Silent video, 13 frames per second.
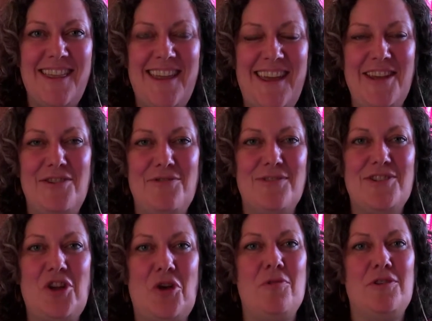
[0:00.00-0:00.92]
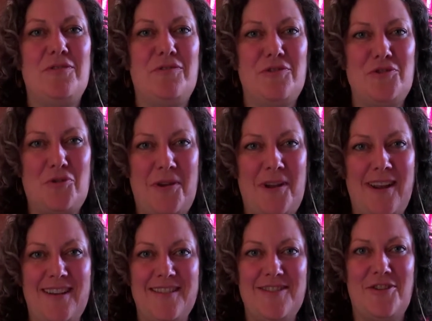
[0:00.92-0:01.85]
Thank you so much for
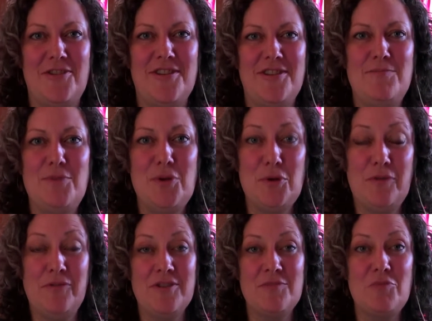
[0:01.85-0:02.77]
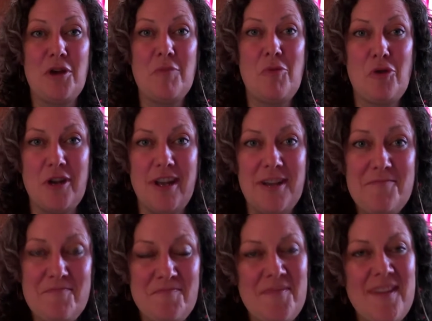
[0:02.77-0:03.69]
joining us on this beautiful spring morning.